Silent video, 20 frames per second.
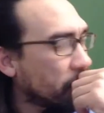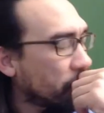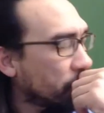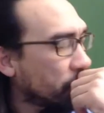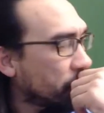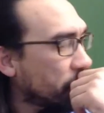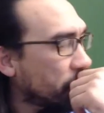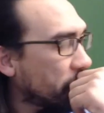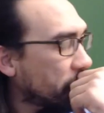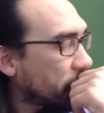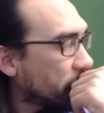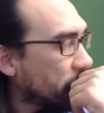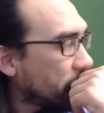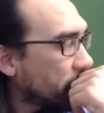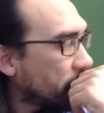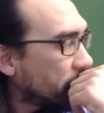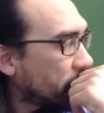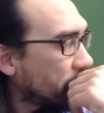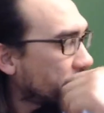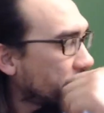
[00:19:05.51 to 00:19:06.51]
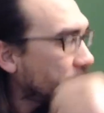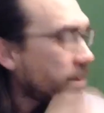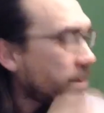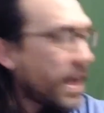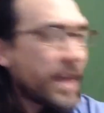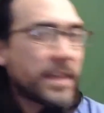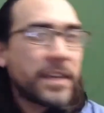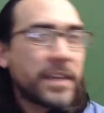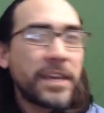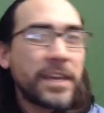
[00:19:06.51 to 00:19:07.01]
Oh, fuck.
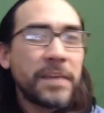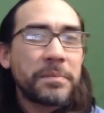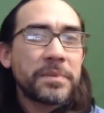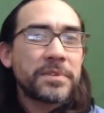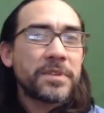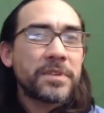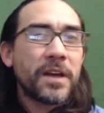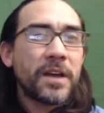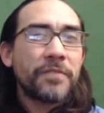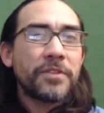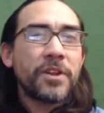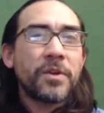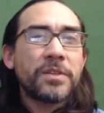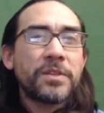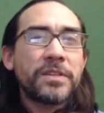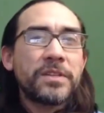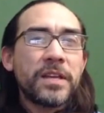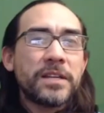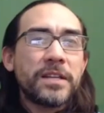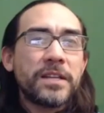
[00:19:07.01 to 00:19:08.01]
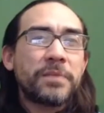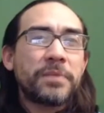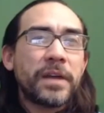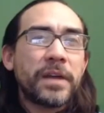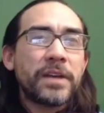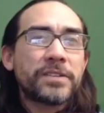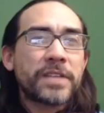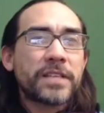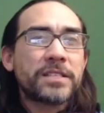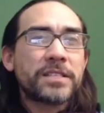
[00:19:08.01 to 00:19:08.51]
Crag Keep and stuff. You know, D&D
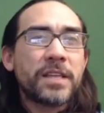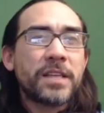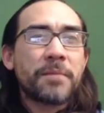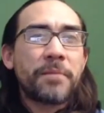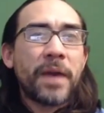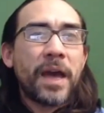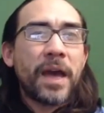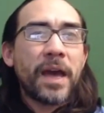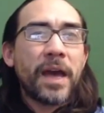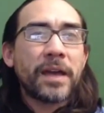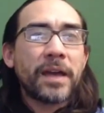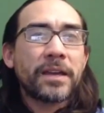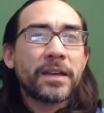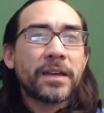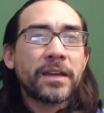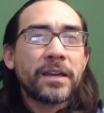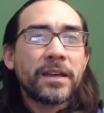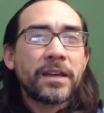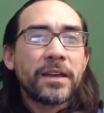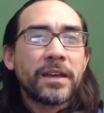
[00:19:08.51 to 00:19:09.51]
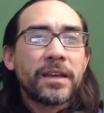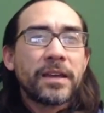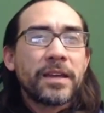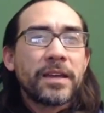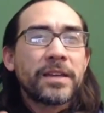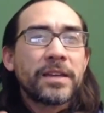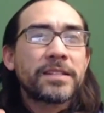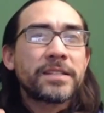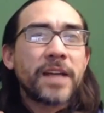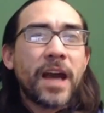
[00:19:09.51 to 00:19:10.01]
players get sent back
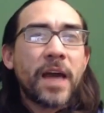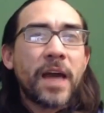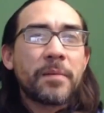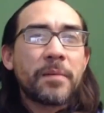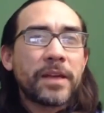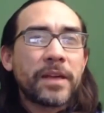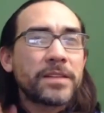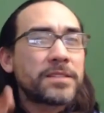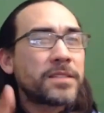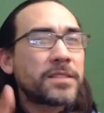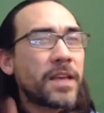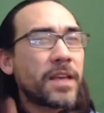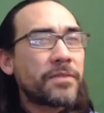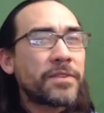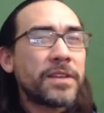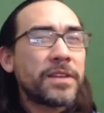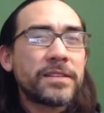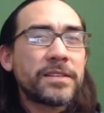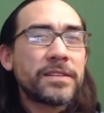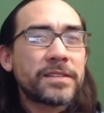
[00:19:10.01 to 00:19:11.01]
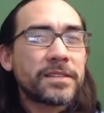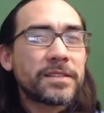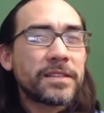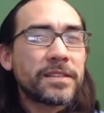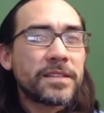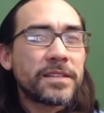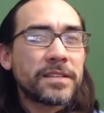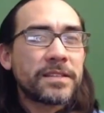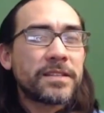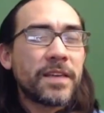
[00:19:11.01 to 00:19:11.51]
in time, like the
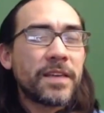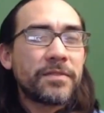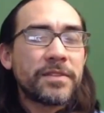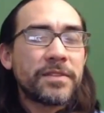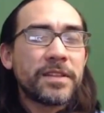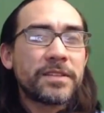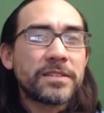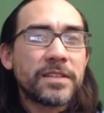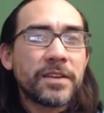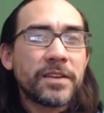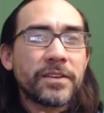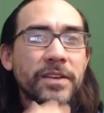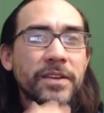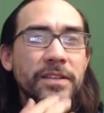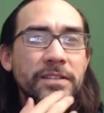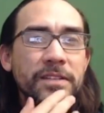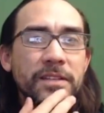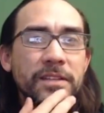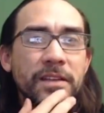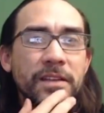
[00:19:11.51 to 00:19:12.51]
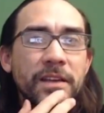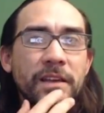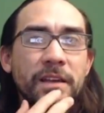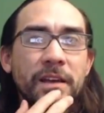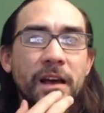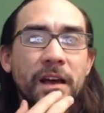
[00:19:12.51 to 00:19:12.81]
70s. This is a 70s series.